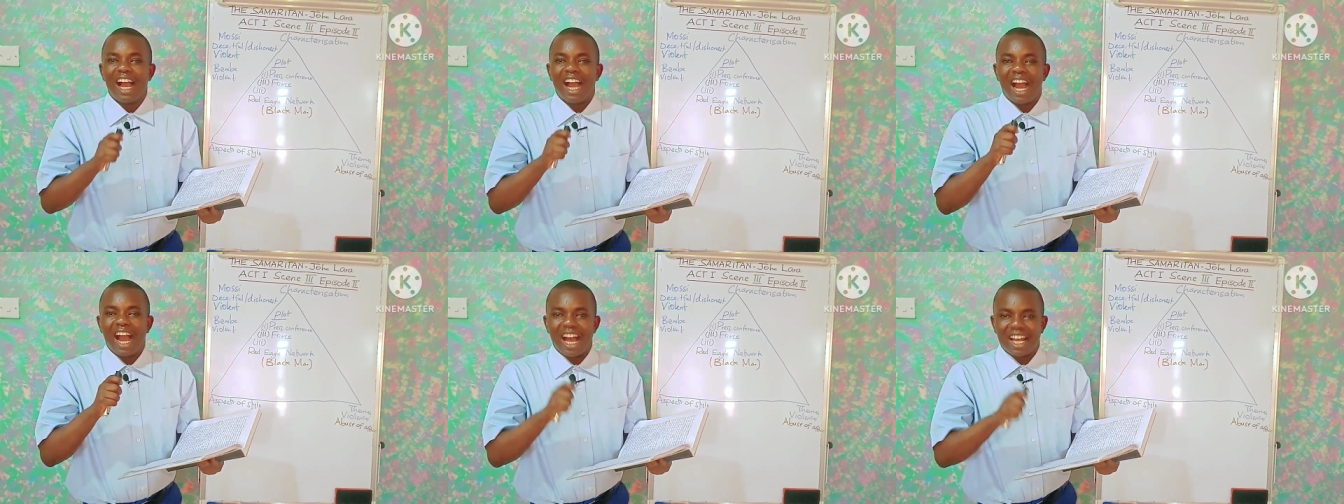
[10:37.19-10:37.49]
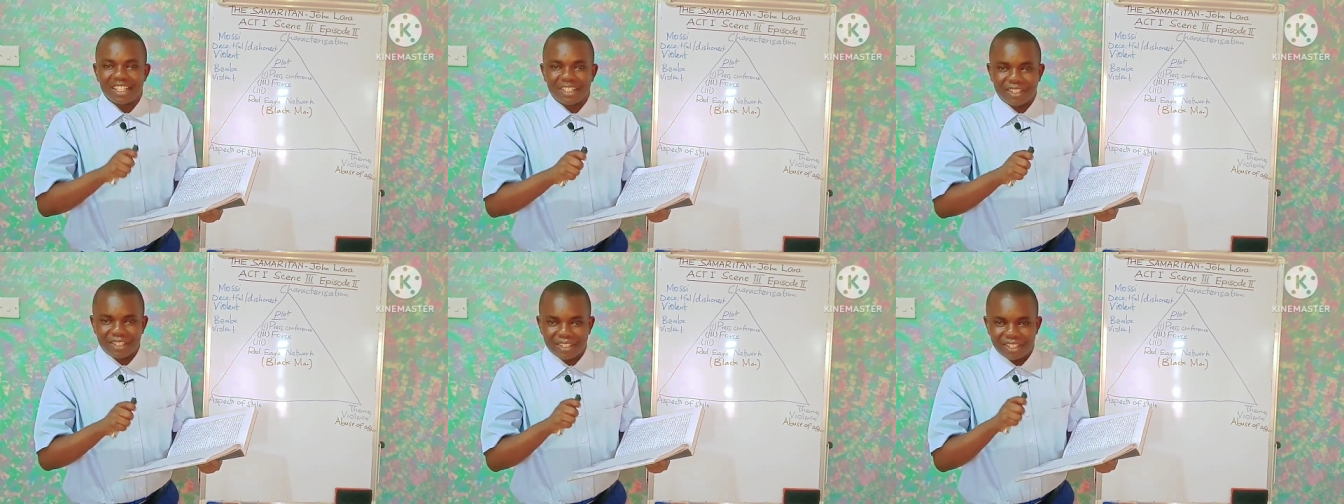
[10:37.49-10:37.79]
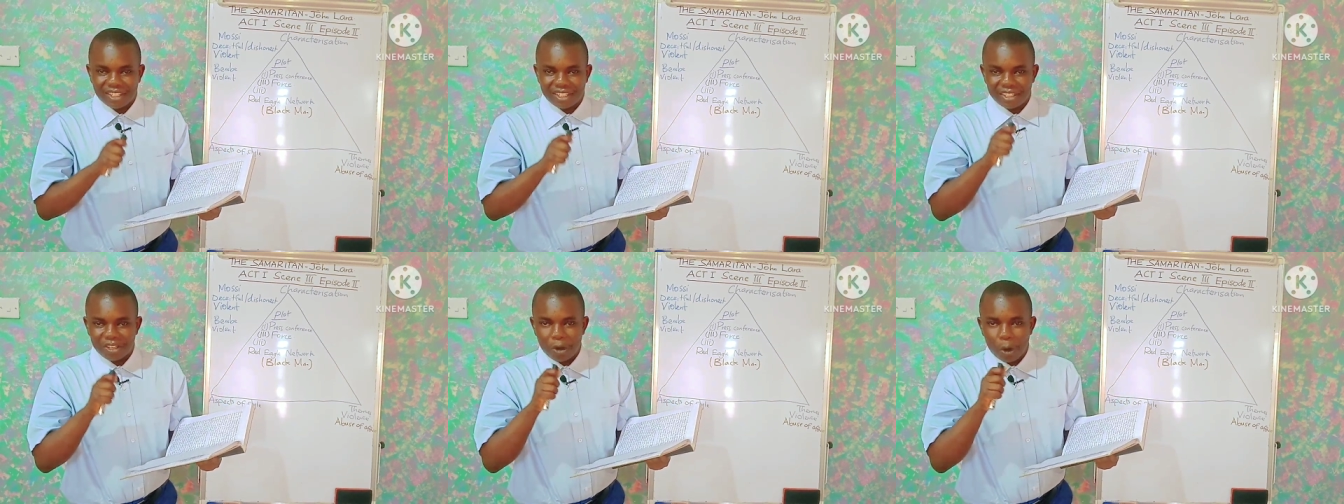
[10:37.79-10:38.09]

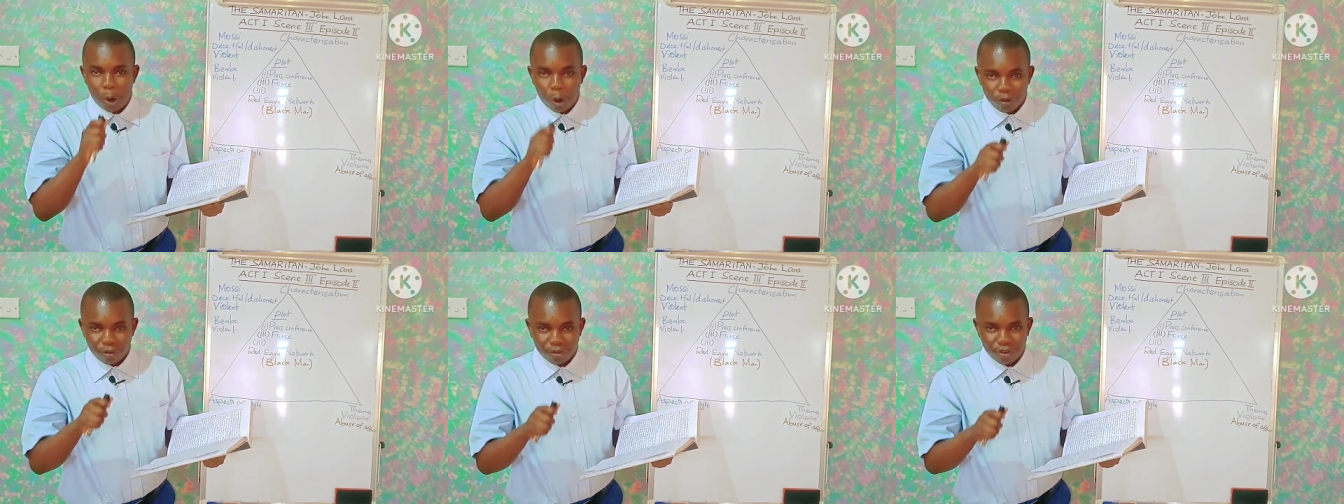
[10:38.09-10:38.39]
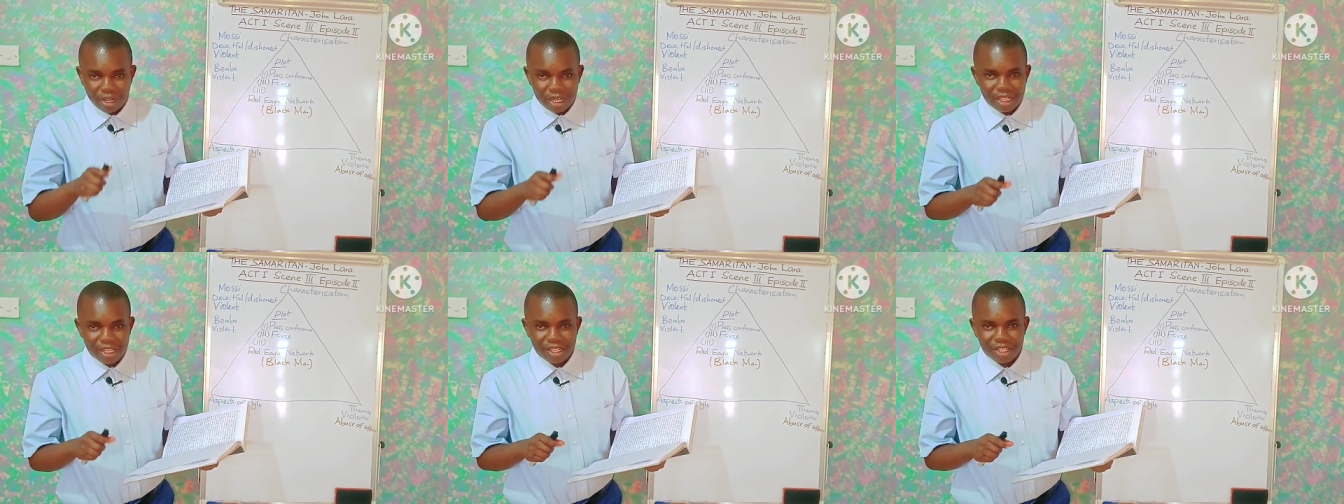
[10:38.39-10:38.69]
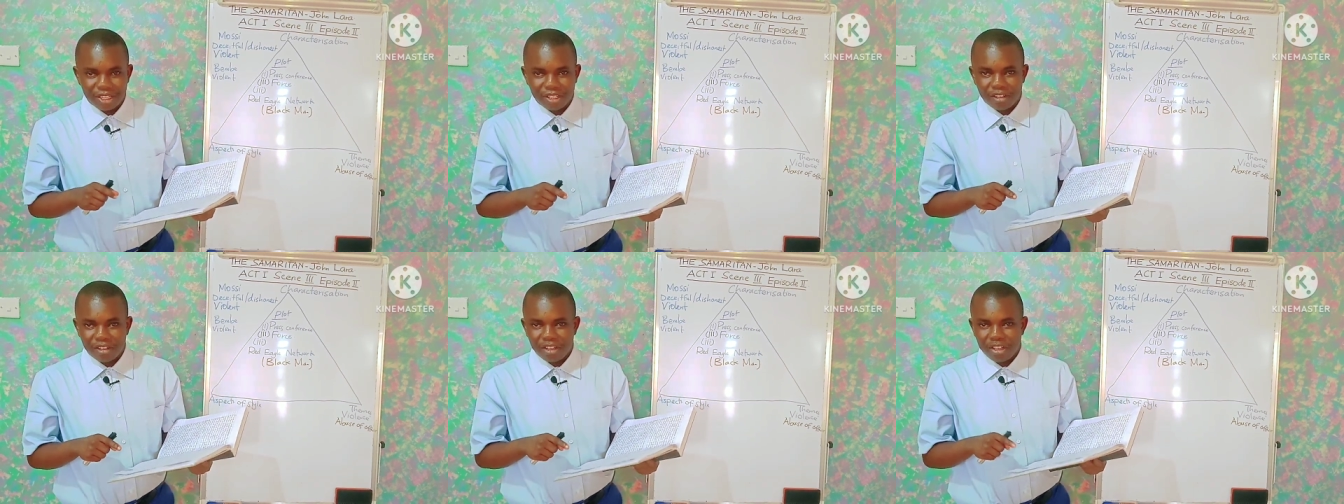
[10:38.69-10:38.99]
has offered
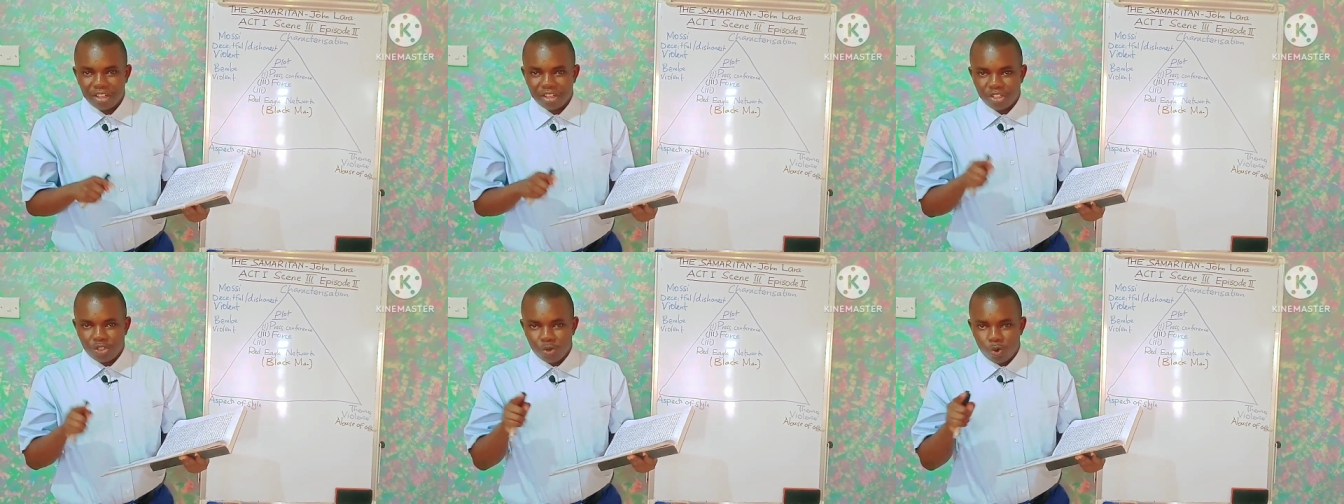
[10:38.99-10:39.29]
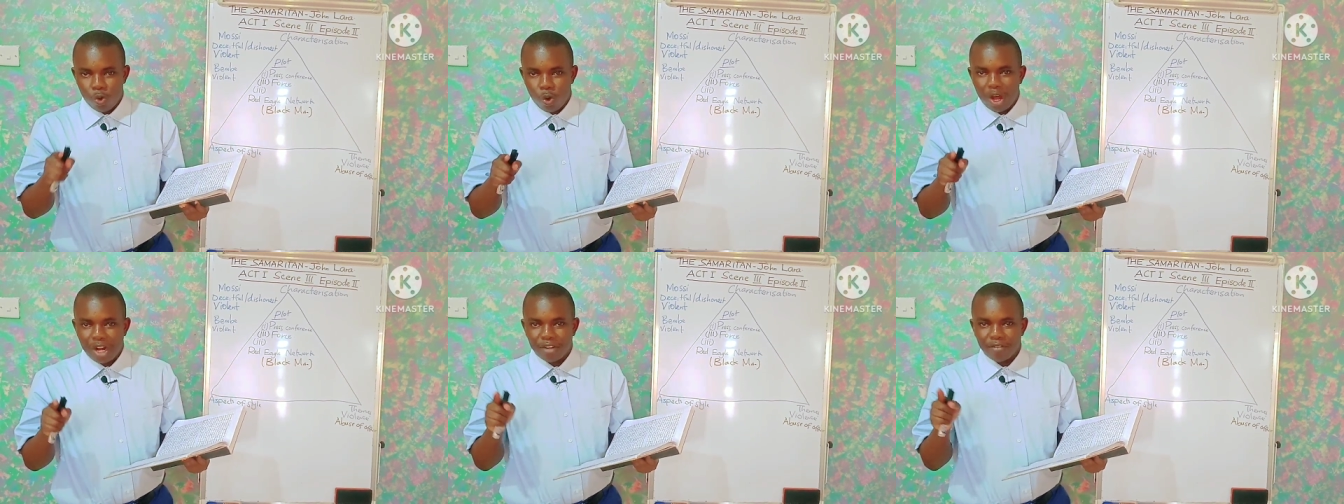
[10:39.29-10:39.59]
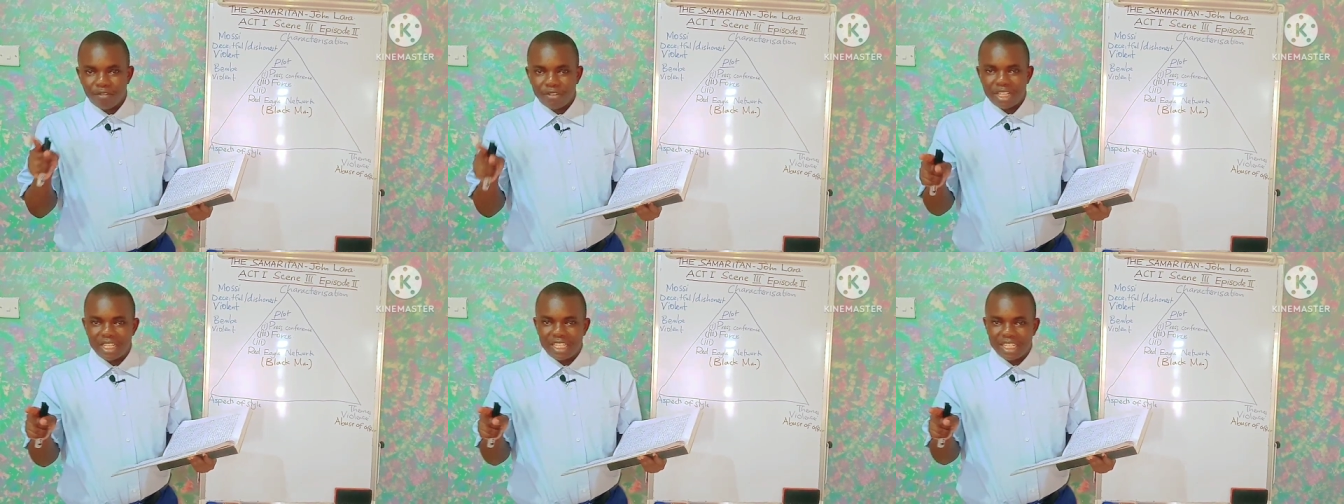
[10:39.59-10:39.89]
to go
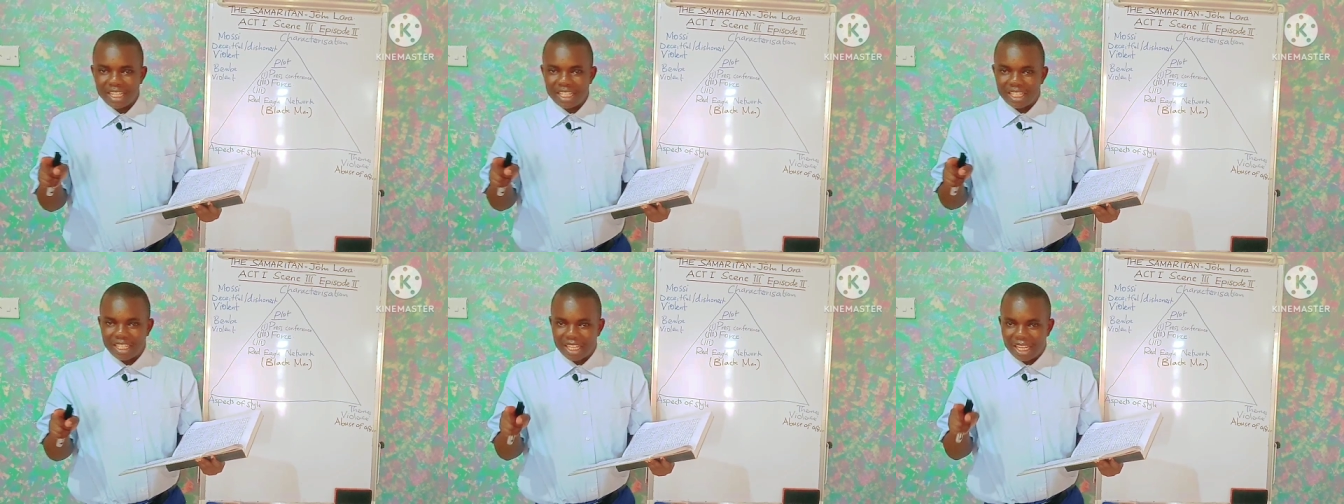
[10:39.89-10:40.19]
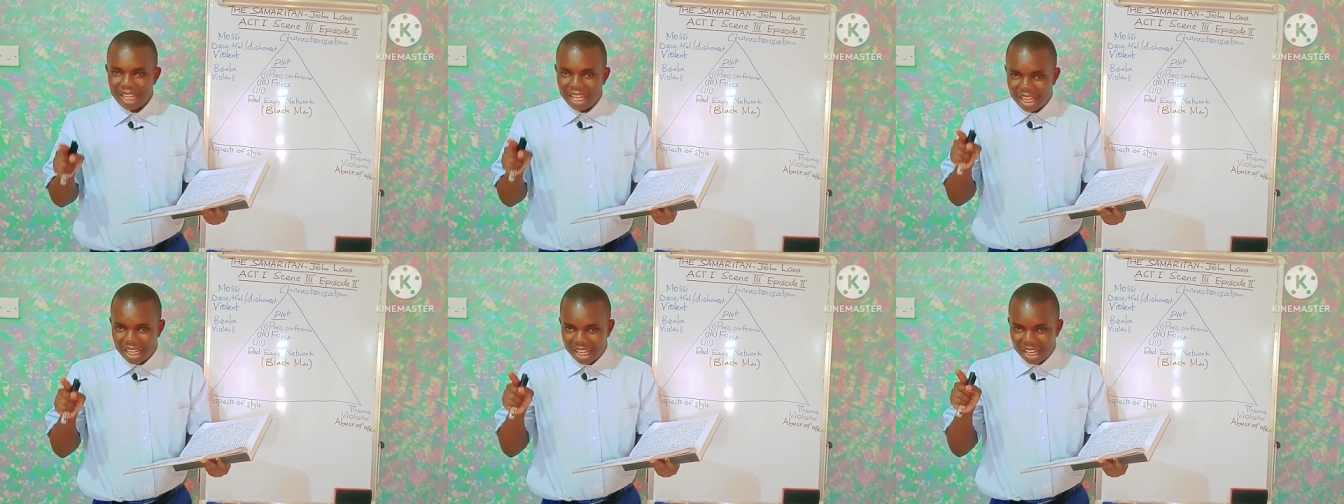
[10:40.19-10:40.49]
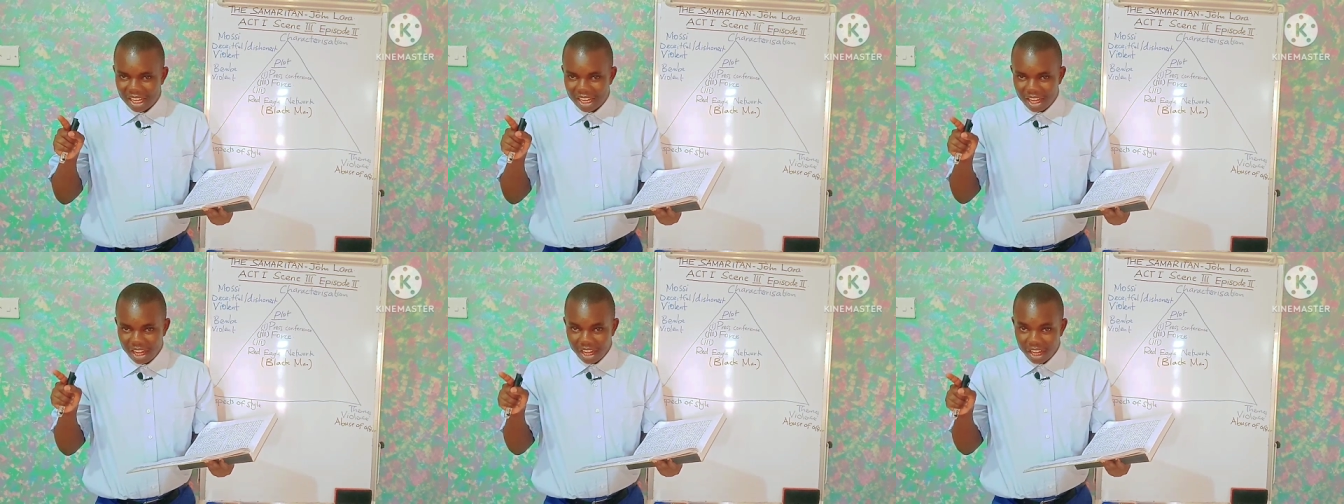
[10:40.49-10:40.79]
and visit
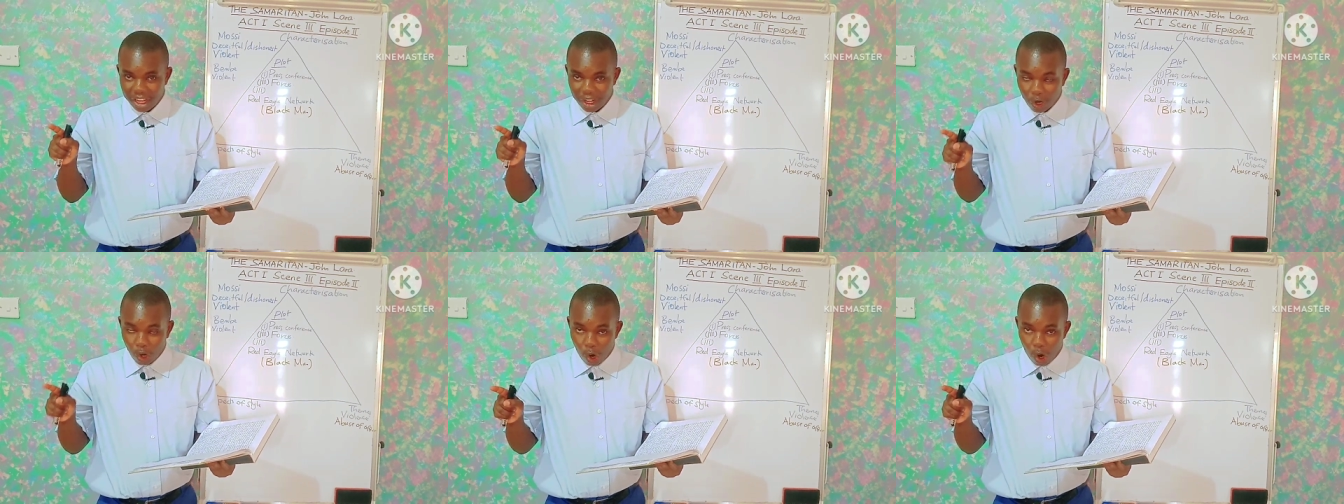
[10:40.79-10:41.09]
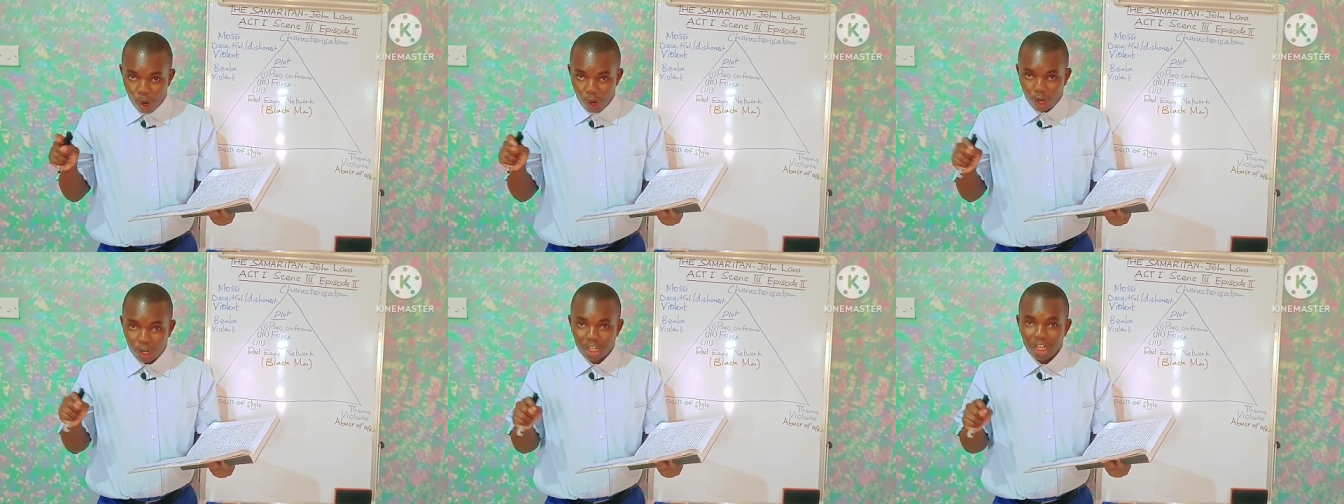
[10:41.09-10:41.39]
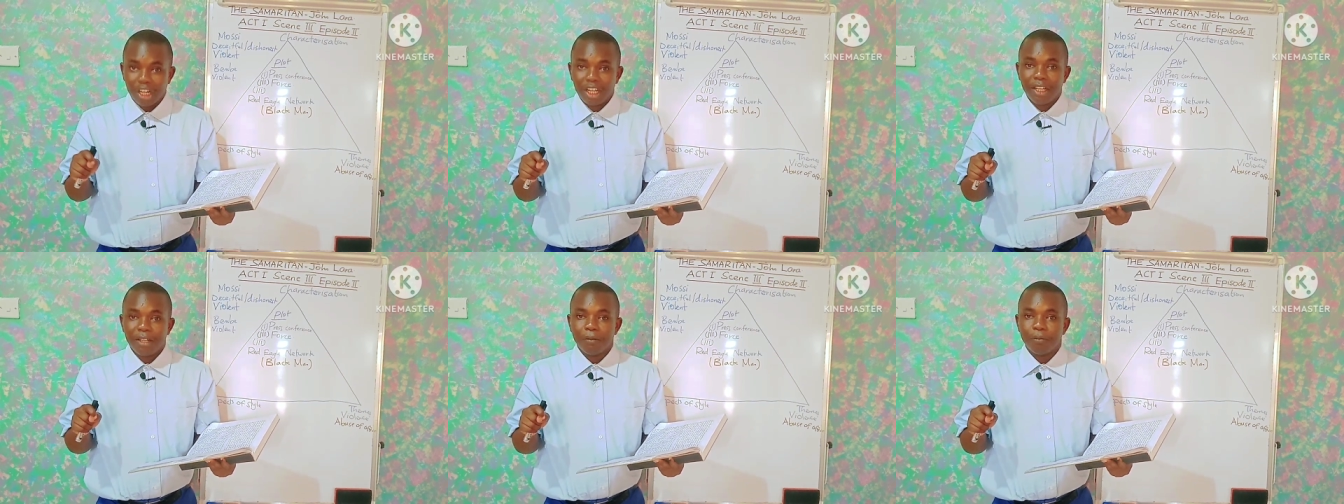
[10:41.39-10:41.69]

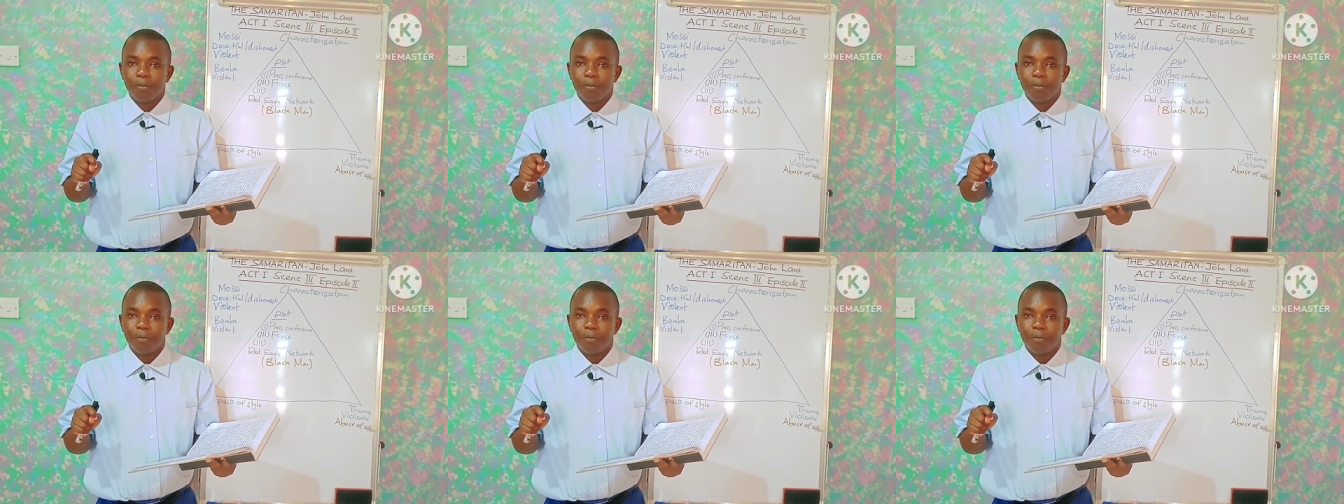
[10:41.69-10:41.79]
Nicole,